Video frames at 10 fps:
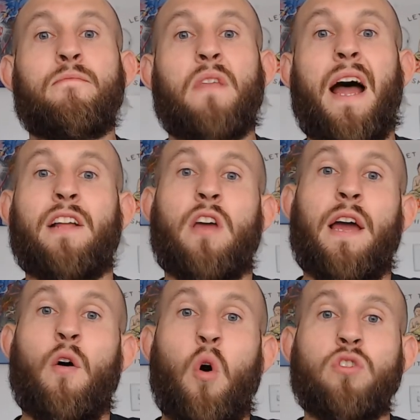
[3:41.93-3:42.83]

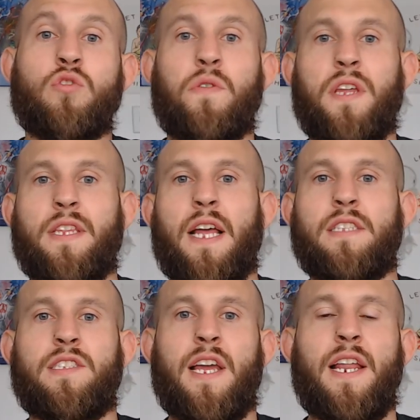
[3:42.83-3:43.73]
I also think that
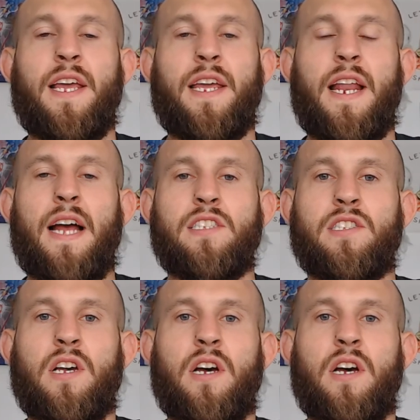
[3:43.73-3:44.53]
Sandhagen has